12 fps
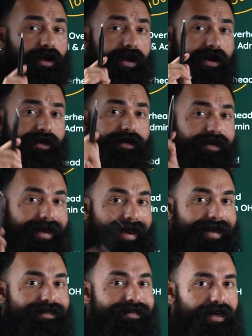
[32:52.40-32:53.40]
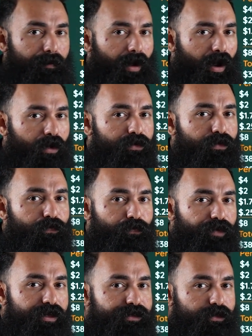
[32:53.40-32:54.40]
It is an amount
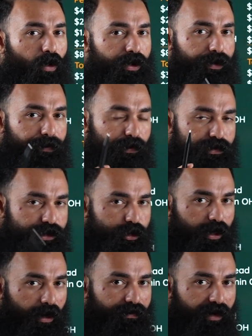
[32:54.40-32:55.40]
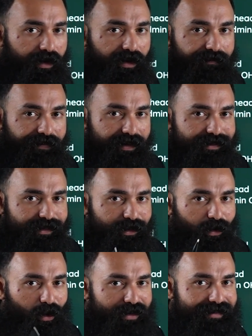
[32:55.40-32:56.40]
which contributes to cover fixed
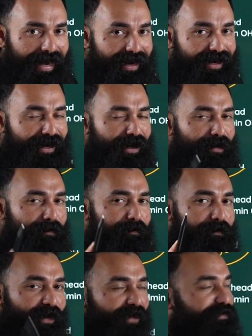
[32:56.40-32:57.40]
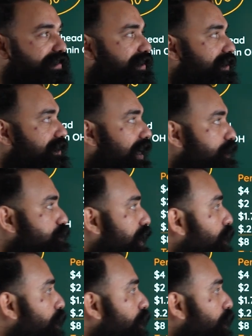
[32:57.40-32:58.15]
cost and profit. That's why